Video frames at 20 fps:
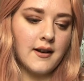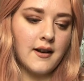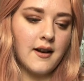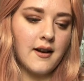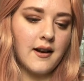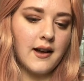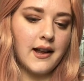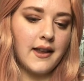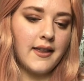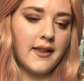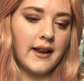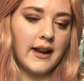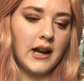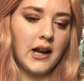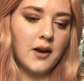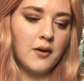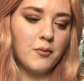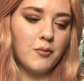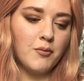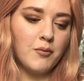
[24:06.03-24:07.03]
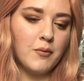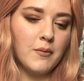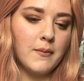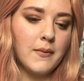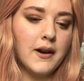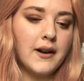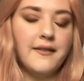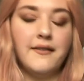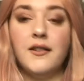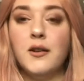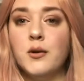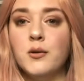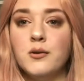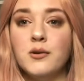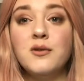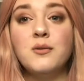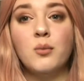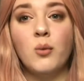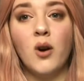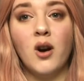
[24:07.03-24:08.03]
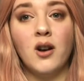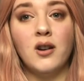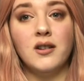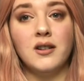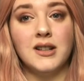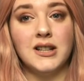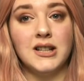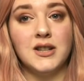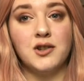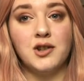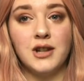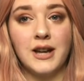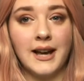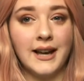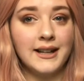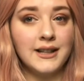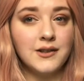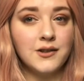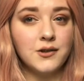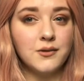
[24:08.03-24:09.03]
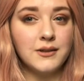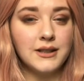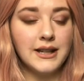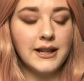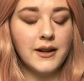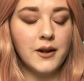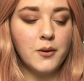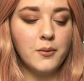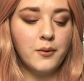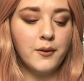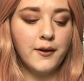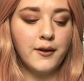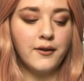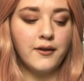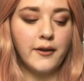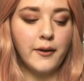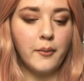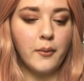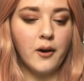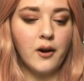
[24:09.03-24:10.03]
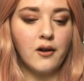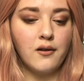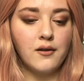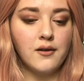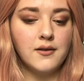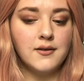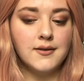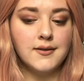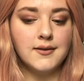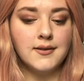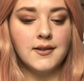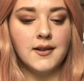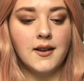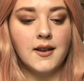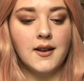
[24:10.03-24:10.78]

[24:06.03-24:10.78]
I think my views weren't going to change when I opened the box.